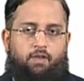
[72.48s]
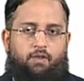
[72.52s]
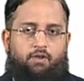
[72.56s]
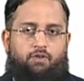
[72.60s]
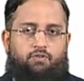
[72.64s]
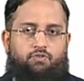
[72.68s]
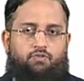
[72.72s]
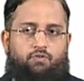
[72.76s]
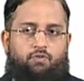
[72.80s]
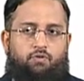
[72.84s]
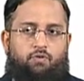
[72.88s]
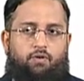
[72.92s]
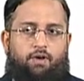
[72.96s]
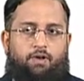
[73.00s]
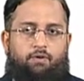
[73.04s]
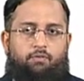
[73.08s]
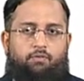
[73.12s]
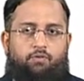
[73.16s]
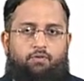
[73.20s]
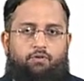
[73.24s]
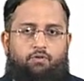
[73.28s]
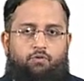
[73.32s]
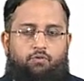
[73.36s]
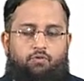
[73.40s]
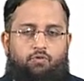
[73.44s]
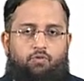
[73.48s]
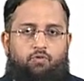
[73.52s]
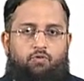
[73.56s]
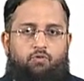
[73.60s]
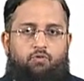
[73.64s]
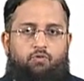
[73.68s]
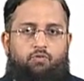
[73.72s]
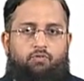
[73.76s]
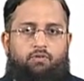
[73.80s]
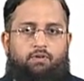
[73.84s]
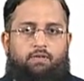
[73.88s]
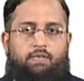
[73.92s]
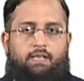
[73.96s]
So you
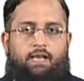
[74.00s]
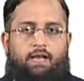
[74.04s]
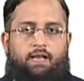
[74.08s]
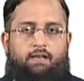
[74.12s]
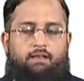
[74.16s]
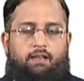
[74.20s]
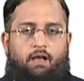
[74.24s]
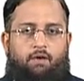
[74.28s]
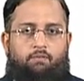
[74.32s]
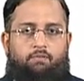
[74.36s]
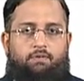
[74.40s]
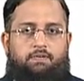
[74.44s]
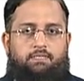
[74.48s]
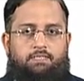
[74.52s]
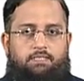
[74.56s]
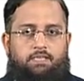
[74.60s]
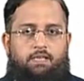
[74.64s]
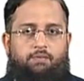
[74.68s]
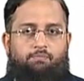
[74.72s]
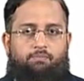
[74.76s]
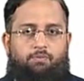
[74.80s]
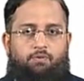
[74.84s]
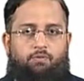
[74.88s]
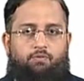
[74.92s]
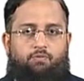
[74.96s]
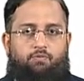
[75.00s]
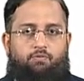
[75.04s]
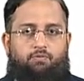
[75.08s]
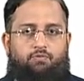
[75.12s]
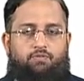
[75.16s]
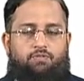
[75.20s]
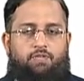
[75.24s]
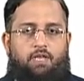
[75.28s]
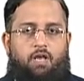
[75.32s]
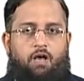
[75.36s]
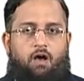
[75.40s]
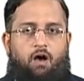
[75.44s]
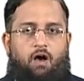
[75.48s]
know that our
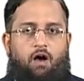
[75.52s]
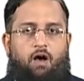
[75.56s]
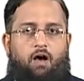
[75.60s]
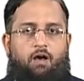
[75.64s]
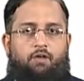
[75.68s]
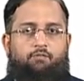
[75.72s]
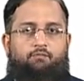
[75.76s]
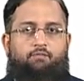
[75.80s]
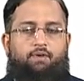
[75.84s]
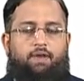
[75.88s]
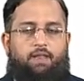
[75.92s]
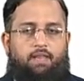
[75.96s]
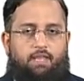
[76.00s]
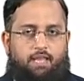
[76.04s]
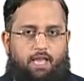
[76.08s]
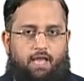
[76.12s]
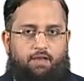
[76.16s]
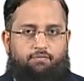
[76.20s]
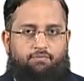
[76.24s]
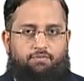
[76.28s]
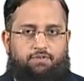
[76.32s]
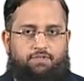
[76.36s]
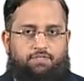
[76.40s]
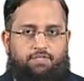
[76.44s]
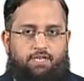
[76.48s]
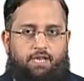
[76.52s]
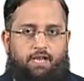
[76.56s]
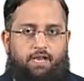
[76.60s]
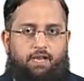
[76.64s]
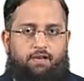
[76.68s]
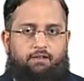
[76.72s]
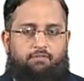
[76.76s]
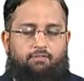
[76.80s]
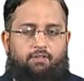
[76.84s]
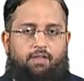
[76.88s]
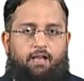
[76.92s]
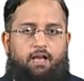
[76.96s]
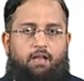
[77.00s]
CPUs are very
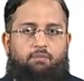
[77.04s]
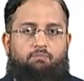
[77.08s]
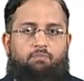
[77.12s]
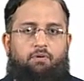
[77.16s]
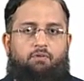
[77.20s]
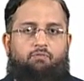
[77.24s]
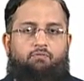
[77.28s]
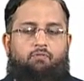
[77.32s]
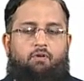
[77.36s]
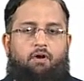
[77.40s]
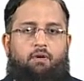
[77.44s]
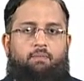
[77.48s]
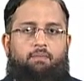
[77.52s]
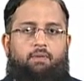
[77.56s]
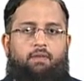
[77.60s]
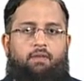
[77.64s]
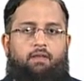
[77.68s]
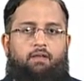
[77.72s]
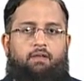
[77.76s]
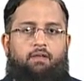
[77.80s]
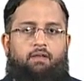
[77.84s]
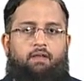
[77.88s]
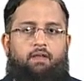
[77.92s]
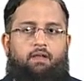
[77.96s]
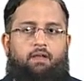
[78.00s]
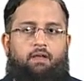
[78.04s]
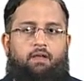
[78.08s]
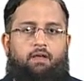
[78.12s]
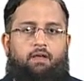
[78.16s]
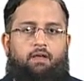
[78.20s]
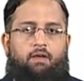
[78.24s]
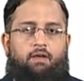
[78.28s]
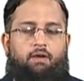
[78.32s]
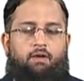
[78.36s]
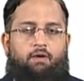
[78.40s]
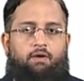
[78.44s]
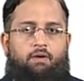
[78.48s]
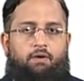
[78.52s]
efficient. They are performing
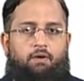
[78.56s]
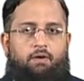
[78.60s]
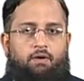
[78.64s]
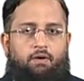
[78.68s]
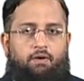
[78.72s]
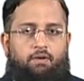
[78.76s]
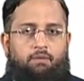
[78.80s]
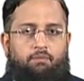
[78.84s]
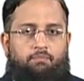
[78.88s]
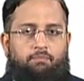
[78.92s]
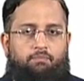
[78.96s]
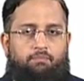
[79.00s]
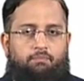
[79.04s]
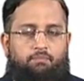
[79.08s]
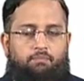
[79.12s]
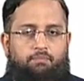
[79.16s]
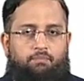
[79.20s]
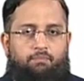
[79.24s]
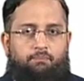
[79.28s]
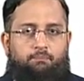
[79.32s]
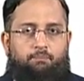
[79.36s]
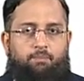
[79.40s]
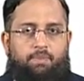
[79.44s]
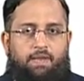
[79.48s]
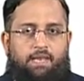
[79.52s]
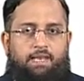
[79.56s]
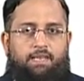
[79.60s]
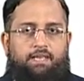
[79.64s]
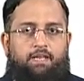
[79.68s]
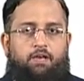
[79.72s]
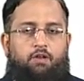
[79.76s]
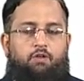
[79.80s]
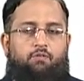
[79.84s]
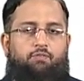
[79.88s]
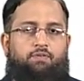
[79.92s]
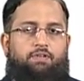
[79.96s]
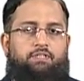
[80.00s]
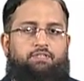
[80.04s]

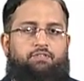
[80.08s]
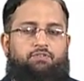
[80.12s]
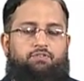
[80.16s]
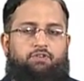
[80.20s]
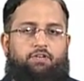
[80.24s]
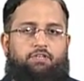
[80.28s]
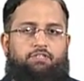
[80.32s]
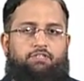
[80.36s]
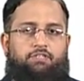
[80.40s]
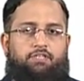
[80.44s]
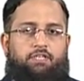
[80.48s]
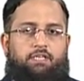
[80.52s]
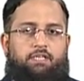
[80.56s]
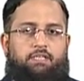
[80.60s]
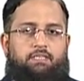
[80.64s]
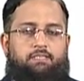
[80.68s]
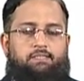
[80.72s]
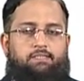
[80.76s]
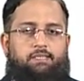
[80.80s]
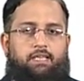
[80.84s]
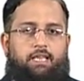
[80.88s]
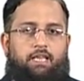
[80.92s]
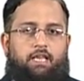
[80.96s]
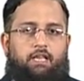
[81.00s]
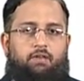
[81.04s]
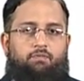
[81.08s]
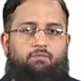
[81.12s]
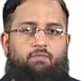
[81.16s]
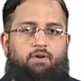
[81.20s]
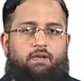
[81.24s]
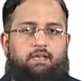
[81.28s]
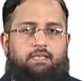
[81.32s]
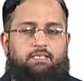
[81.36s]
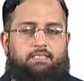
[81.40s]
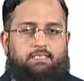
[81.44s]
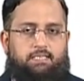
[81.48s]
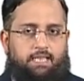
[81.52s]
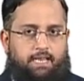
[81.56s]
billion of instructions in
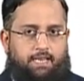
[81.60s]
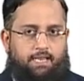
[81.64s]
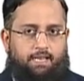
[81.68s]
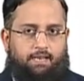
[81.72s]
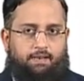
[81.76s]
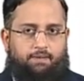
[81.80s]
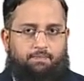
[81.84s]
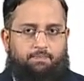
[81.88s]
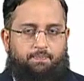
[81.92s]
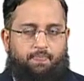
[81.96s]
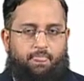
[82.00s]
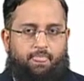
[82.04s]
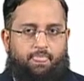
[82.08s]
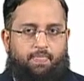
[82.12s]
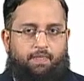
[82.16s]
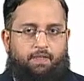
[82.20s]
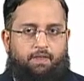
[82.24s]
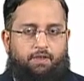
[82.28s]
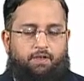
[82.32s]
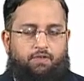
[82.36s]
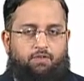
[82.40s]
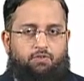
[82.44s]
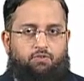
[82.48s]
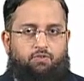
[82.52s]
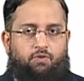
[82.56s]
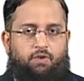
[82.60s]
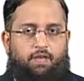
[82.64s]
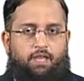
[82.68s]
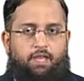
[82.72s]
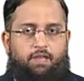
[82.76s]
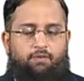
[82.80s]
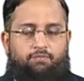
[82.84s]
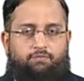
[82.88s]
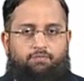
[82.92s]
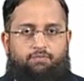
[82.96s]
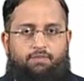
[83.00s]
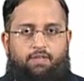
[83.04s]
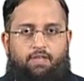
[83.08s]
1 second. So
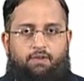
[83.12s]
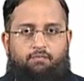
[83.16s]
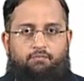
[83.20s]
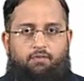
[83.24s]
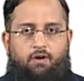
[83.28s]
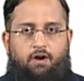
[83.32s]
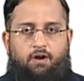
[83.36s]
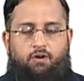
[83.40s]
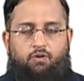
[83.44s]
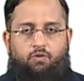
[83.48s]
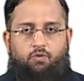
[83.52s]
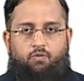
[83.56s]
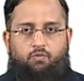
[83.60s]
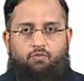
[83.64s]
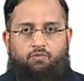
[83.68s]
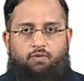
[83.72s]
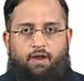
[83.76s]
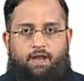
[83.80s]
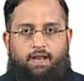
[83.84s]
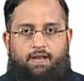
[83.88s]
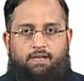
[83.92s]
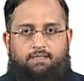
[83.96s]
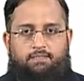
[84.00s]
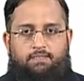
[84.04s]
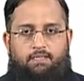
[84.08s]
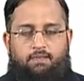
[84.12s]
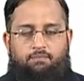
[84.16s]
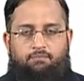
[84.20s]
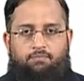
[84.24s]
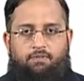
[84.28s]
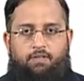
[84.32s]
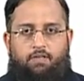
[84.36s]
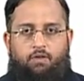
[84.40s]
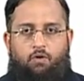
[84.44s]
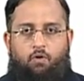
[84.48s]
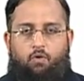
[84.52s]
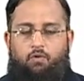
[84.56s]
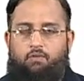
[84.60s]
if they want to write
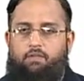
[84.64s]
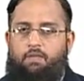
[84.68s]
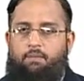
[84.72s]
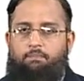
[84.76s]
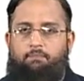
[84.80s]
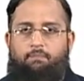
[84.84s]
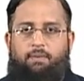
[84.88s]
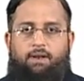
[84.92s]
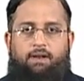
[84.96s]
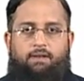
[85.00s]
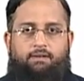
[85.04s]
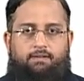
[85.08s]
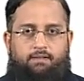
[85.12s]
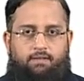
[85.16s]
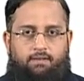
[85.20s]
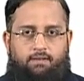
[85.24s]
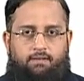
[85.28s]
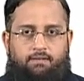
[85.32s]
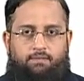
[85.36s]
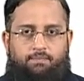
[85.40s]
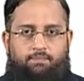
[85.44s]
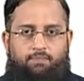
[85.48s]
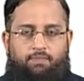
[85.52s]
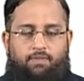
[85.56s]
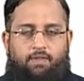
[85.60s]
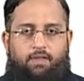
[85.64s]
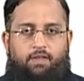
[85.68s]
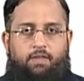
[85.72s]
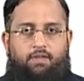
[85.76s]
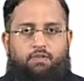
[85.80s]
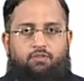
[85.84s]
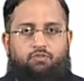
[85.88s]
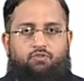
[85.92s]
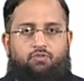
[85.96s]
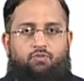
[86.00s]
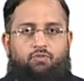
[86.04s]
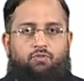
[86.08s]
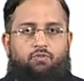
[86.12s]
something on the printer,
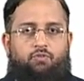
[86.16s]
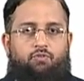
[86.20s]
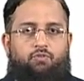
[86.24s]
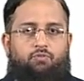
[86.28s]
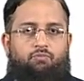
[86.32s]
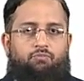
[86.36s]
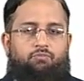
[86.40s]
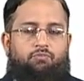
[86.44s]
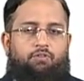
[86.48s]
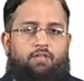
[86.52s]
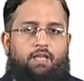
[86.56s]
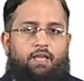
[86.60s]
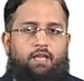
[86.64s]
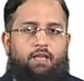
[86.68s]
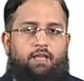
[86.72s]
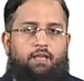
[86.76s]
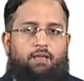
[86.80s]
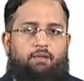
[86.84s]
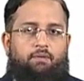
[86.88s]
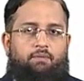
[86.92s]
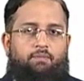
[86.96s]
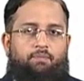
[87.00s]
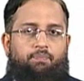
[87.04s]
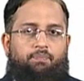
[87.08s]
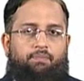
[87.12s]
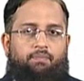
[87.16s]
so they